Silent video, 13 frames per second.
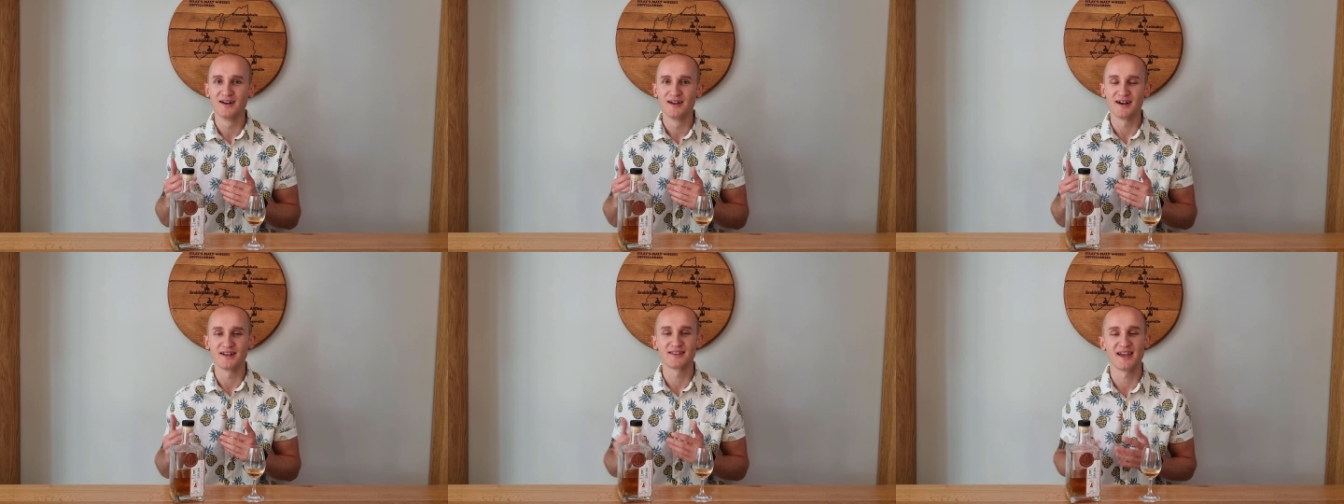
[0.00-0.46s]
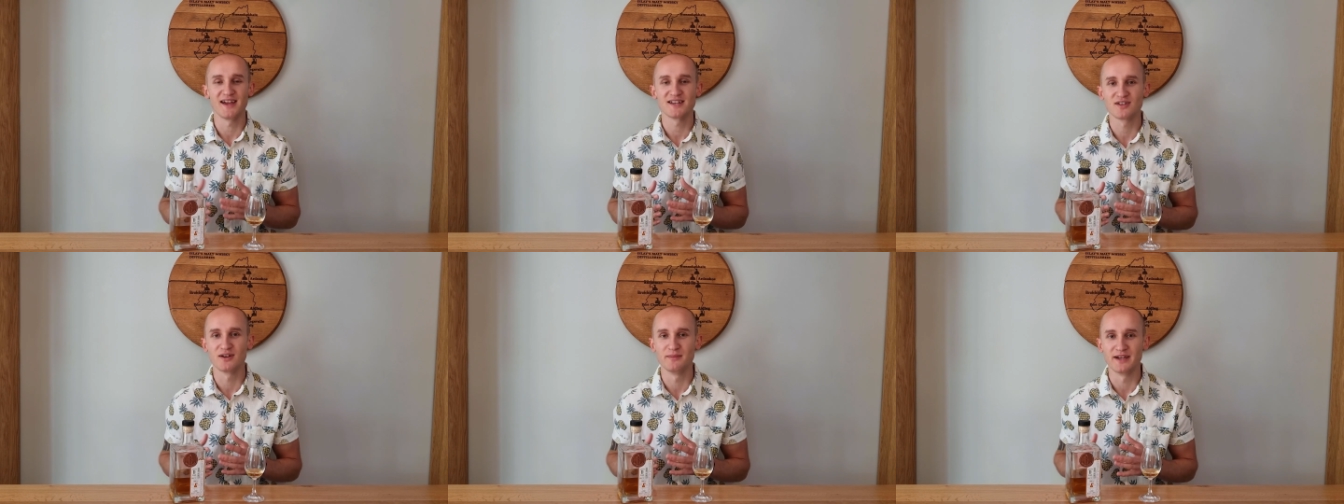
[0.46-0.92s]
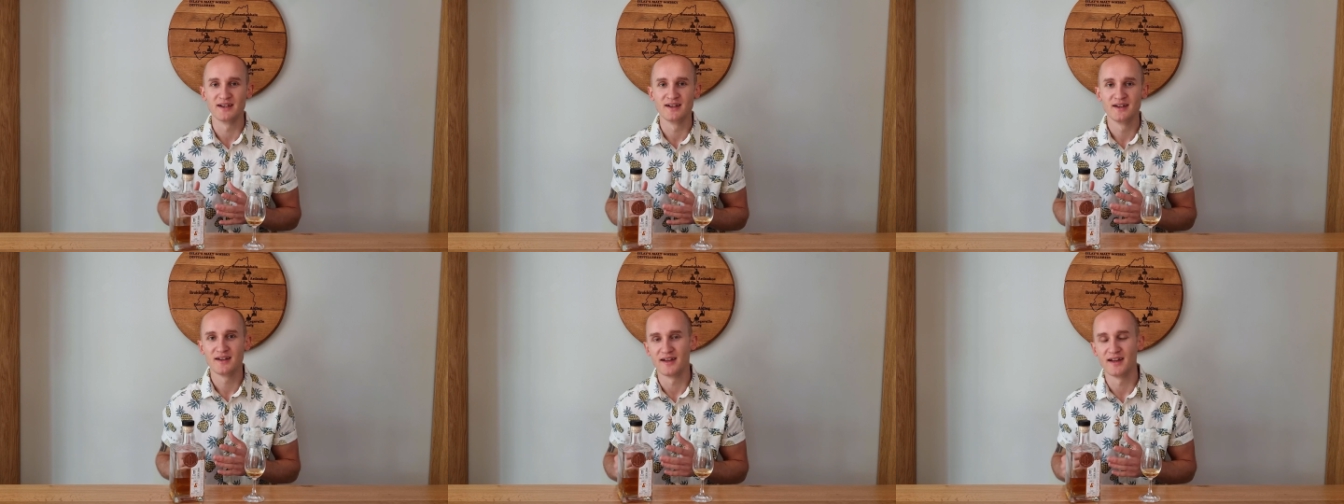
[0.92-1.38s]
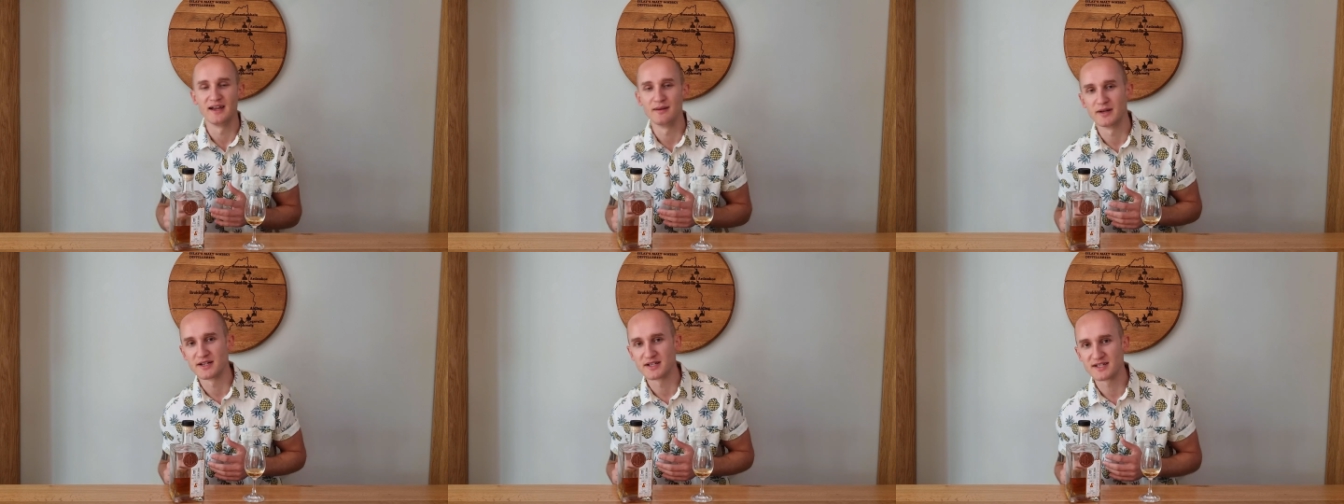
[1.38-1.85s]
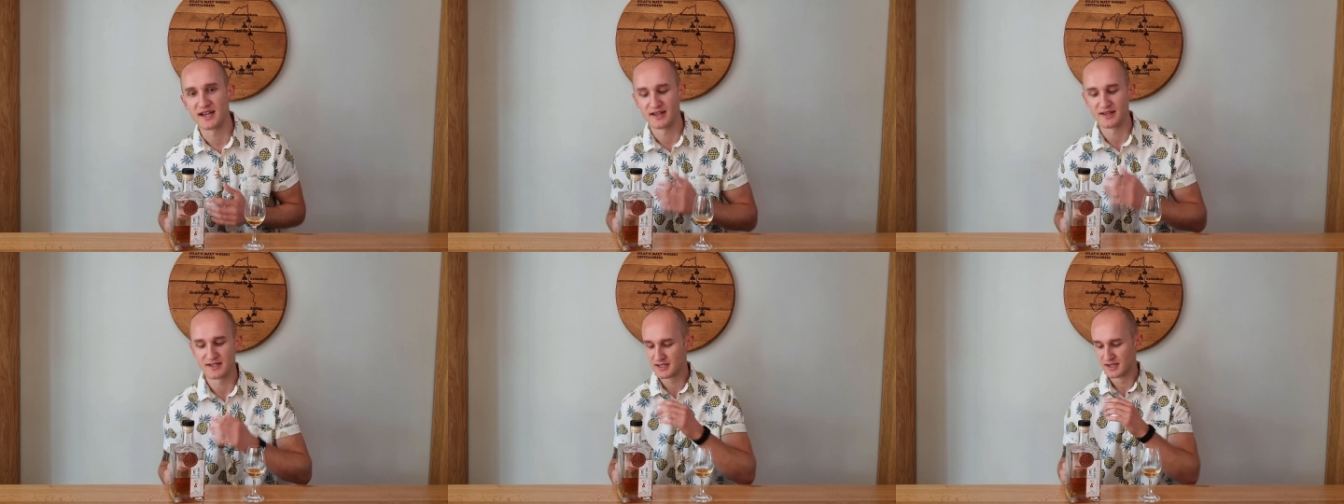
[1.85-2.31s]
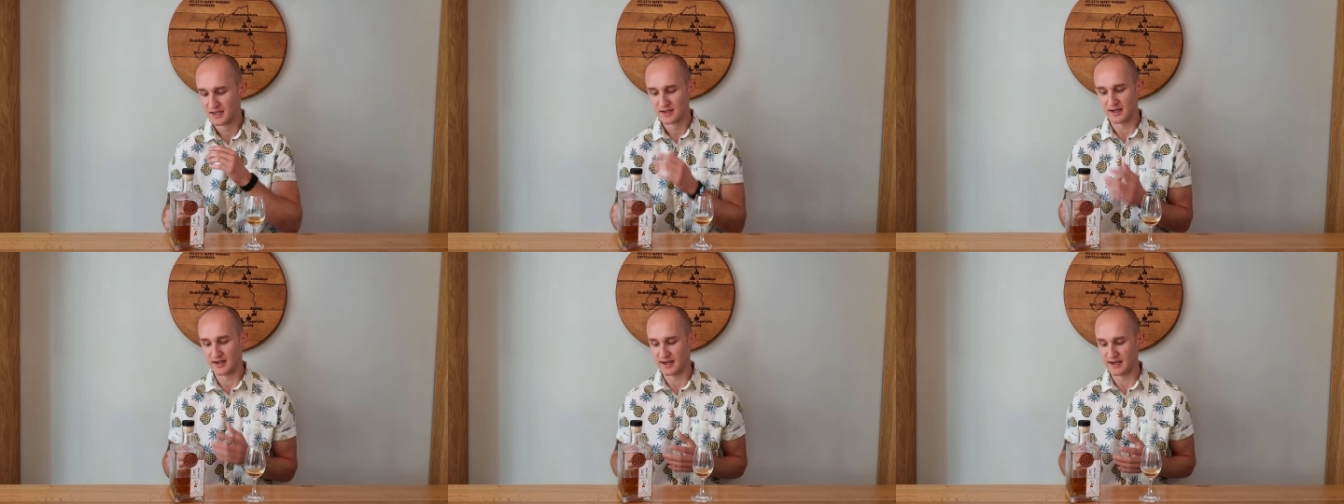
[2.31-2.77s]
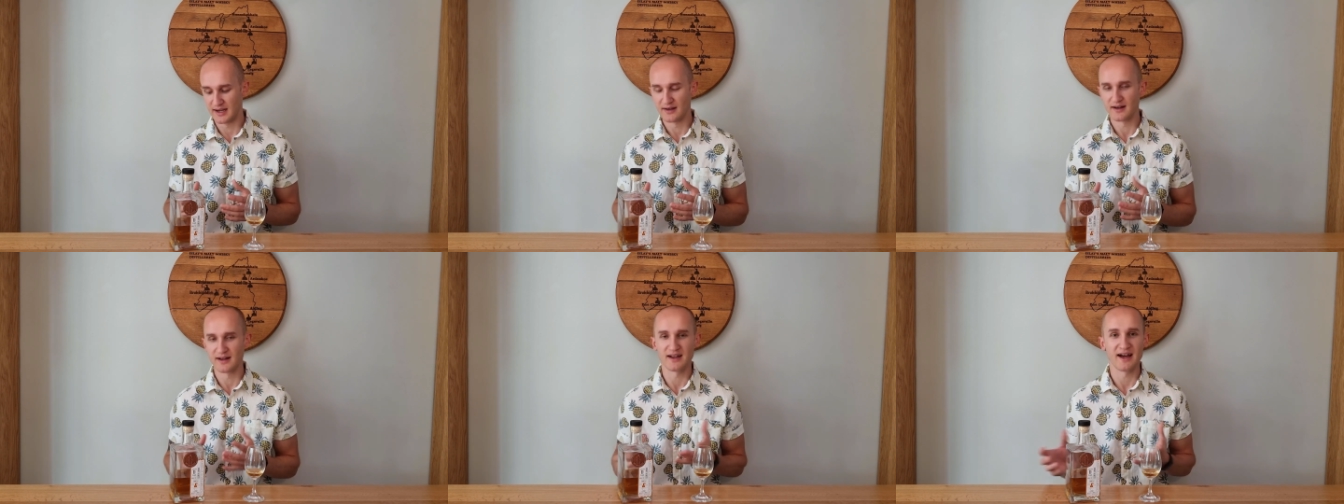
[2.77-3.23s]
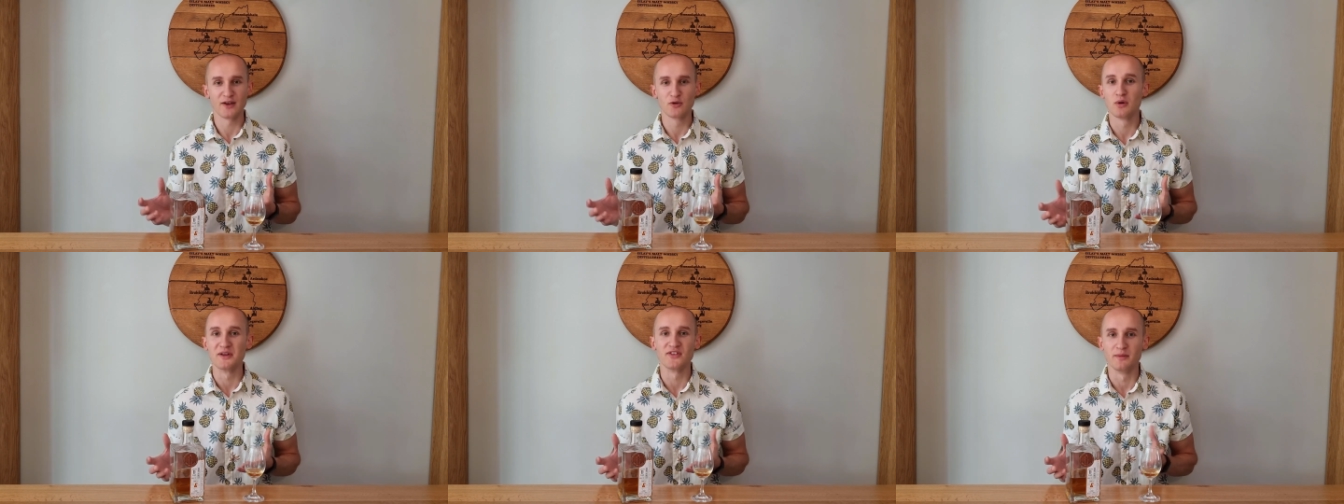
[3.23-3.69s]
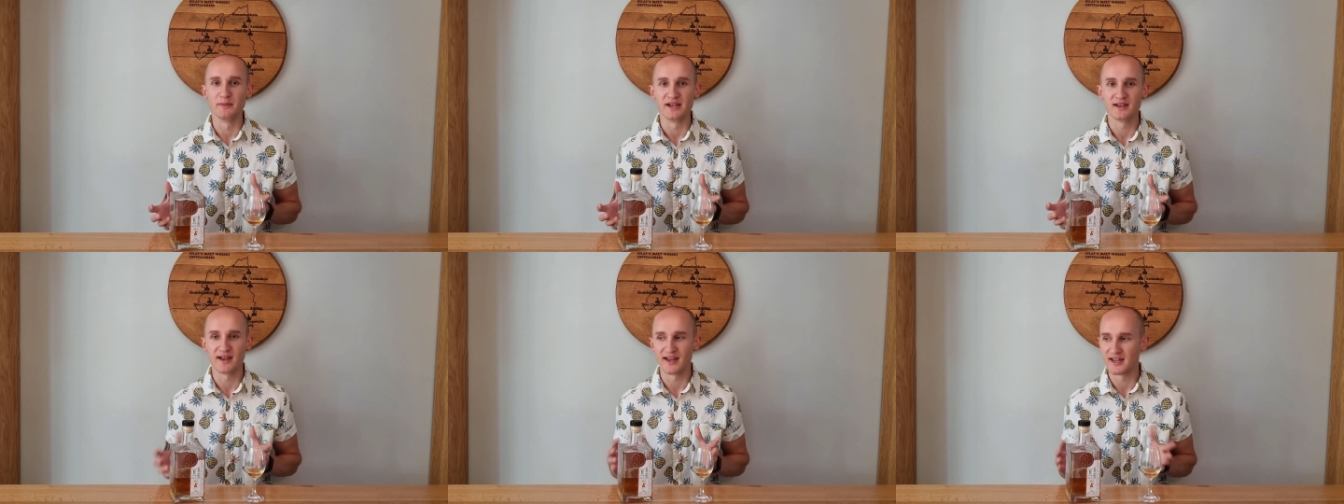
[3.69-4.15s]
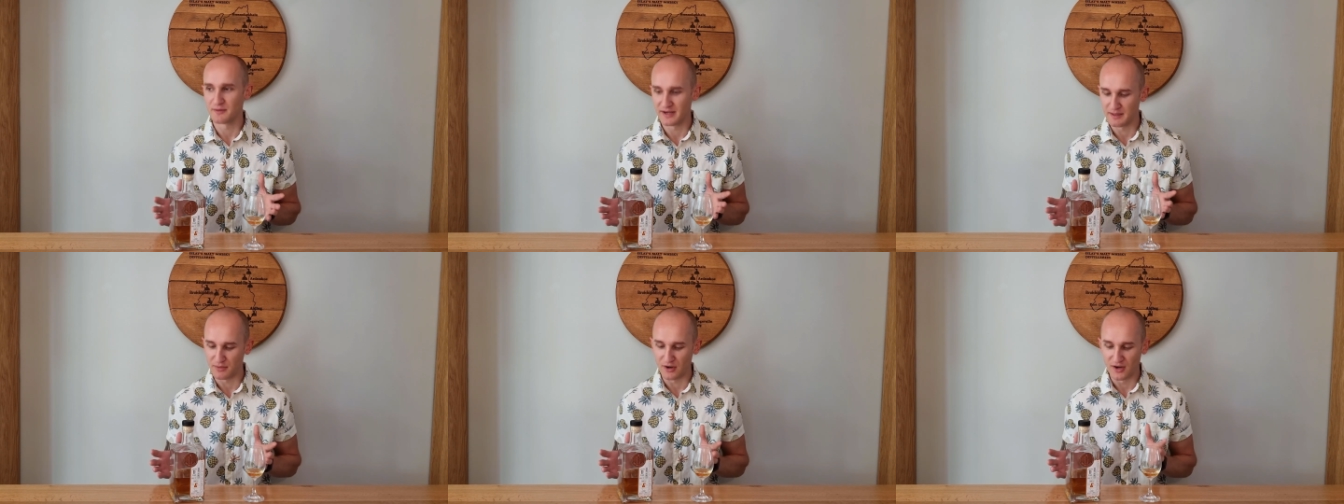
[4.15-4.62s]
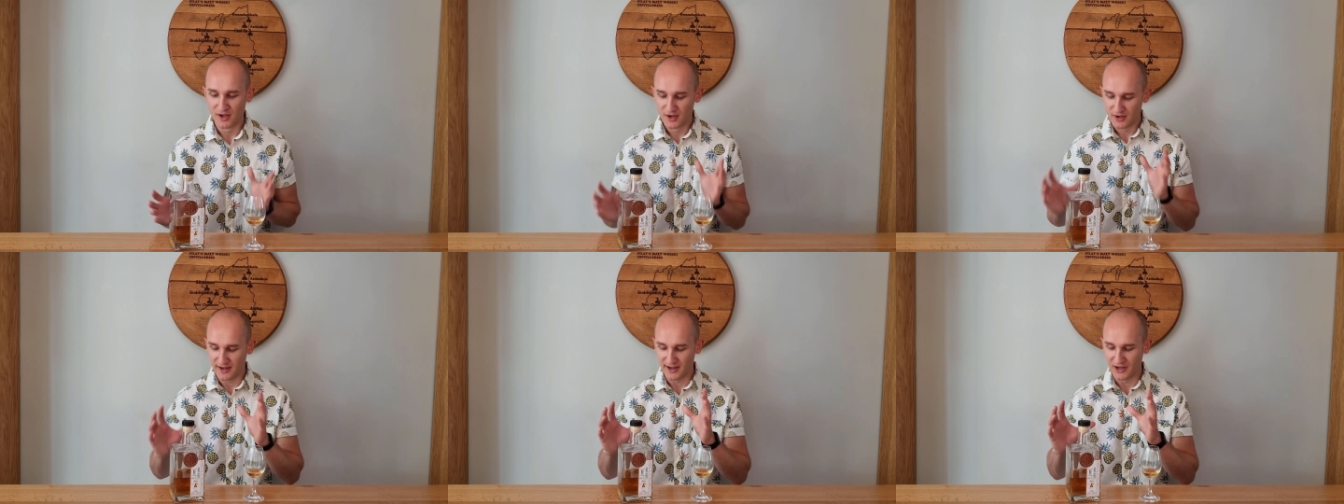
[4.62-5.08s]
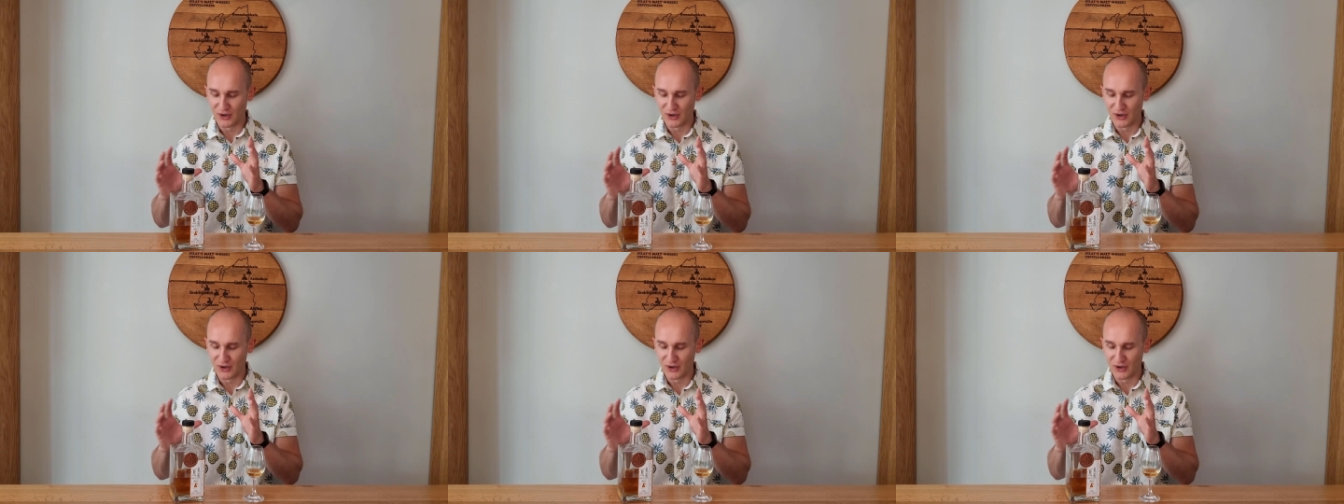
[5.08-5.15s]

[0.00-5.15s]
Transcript: a test dummy um, in a sense. Uh, I know I'm a dummy anyway, but uh,